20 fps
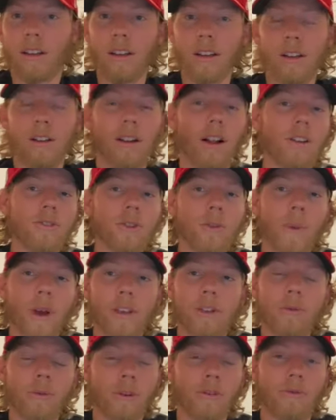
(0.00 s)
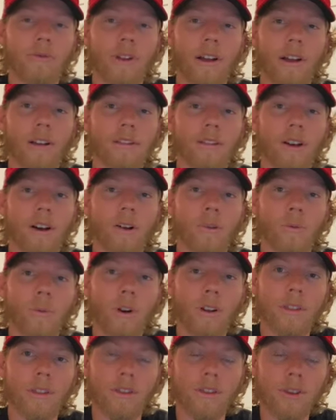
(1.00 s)
It'll also make you reflect on
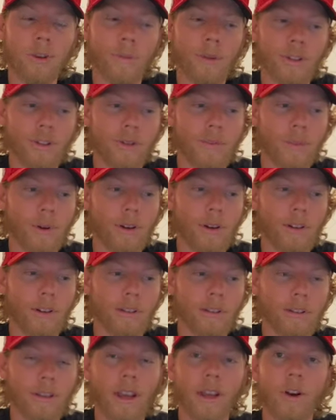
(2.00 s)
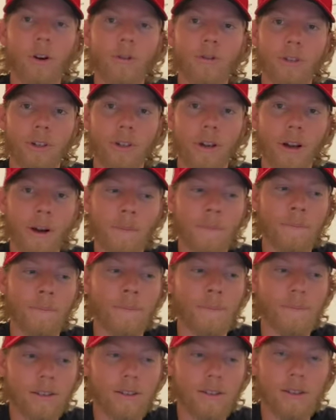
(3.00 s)
what the human spirit can overcome.
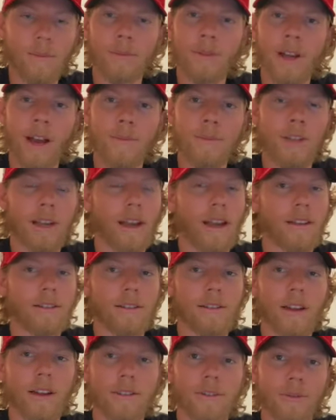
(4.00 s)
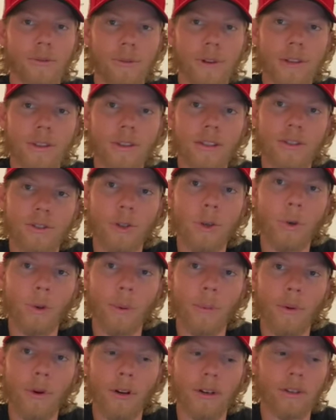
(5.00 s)
Sometimes I hesitate to read these newer
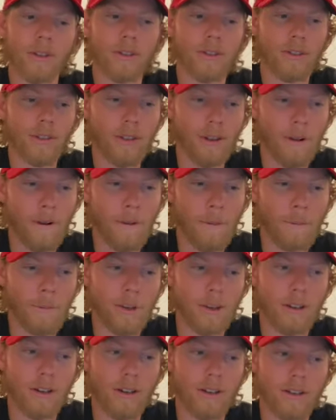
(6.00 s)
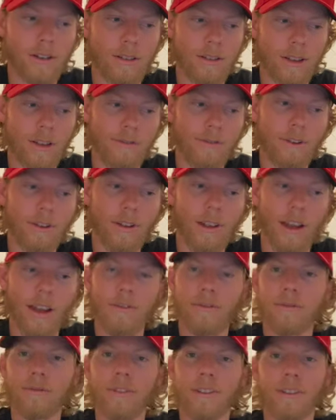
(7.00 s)
books because I feel they
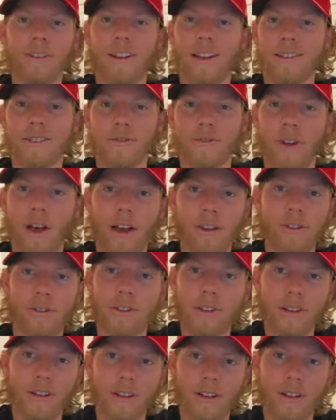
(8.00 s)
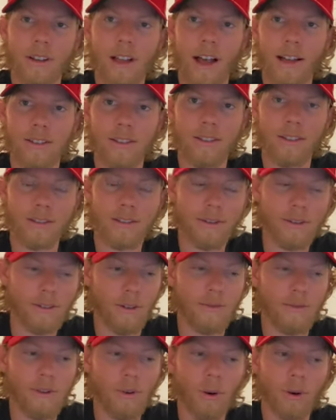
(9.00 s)
have less value than the classics.
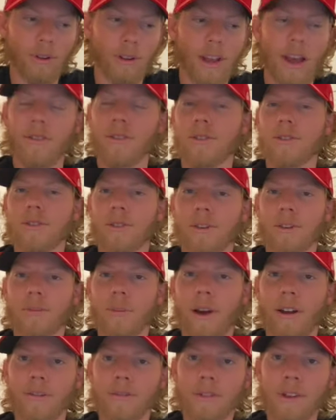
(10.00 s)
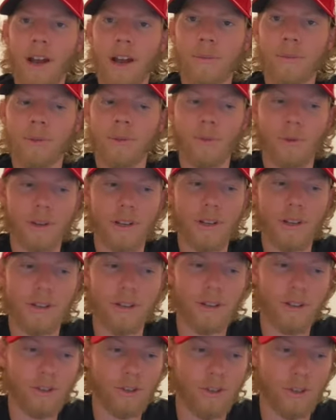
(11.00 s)
If you only have a certain amount of time to
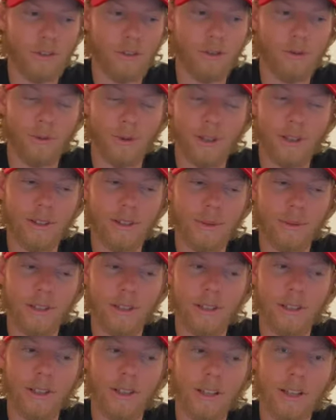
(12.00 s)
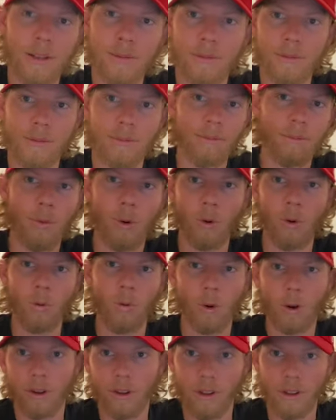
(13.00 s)
read, shouldn't you read something deemed more
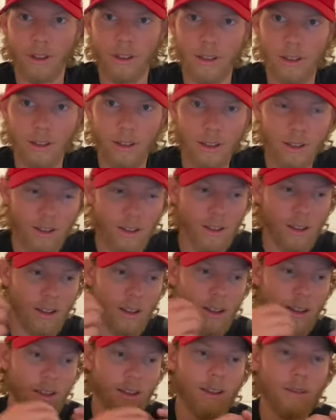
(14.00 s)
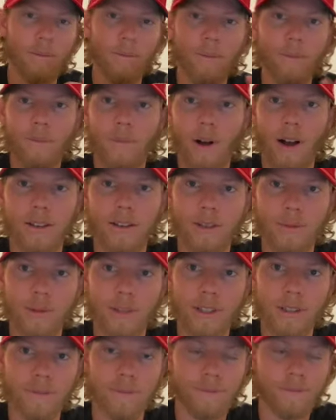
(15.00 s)
worthy?
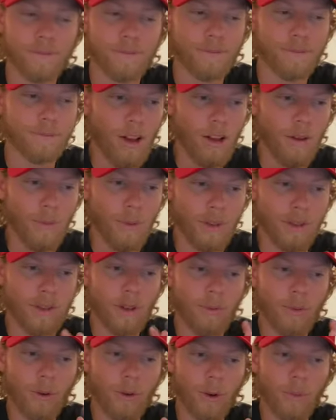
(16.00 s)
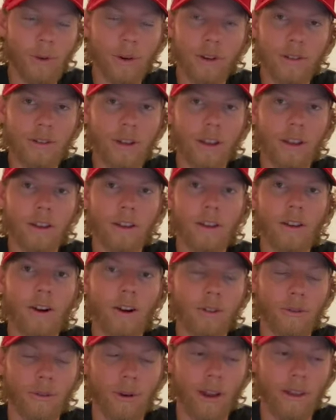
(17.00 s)
Possibly. But some newer books, I think they
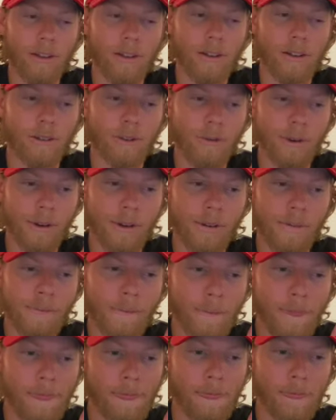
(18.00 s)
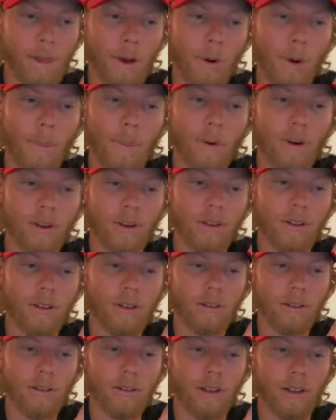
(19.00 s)
are the right thing to read. Noah book,
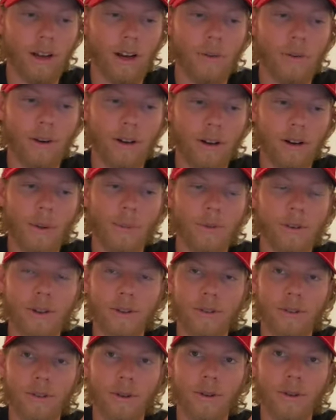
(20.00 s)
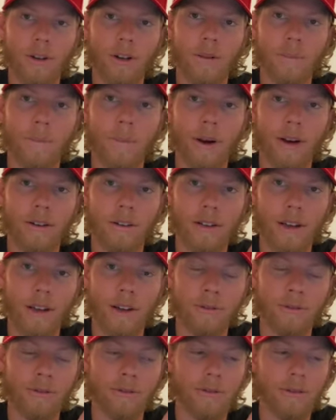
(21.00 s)
like I read a couple years ago called Beartown.